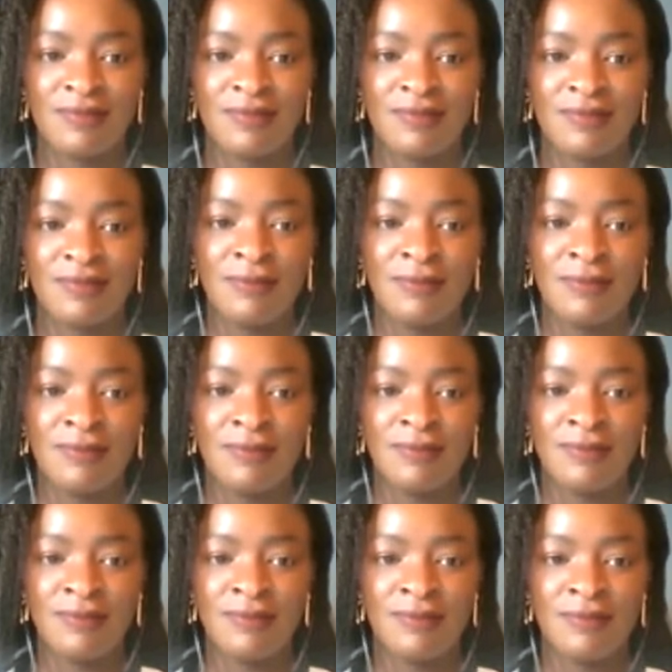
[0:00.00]

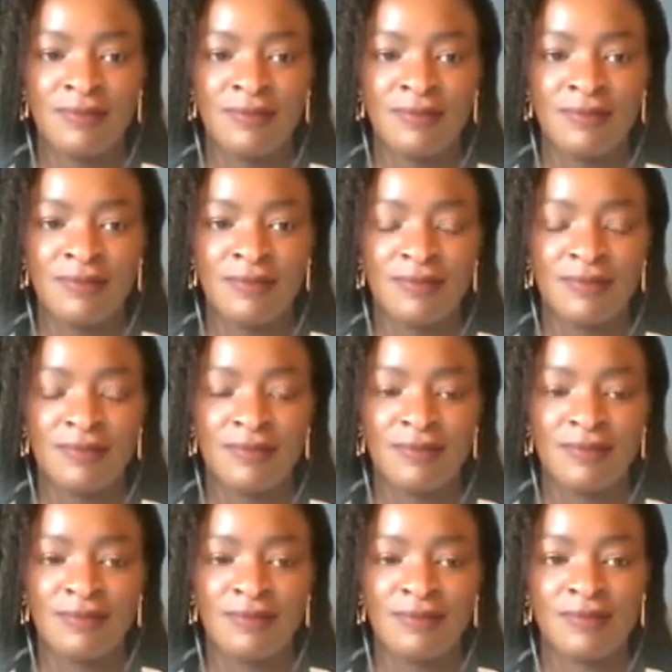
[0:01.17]

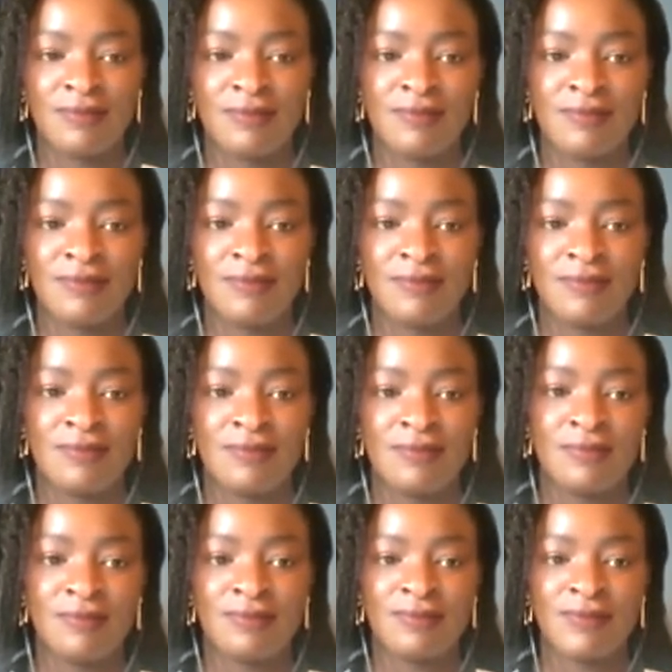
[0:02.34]

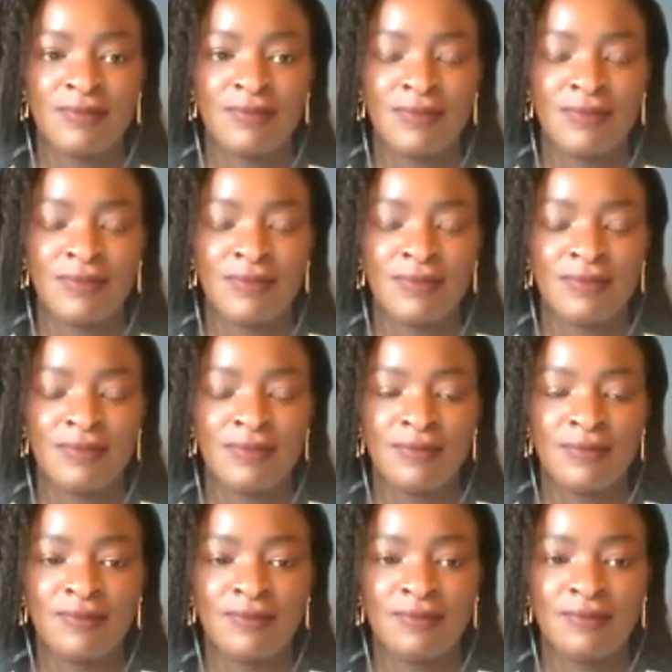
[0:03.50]

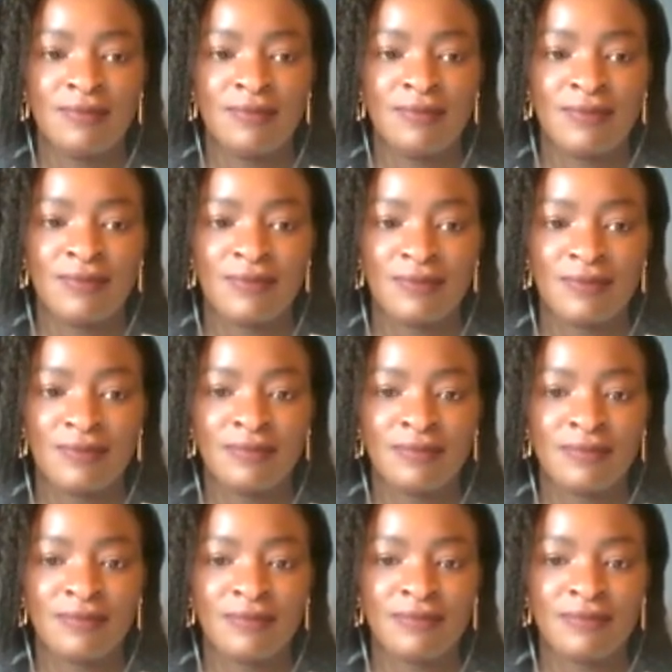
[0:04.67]
[no speech]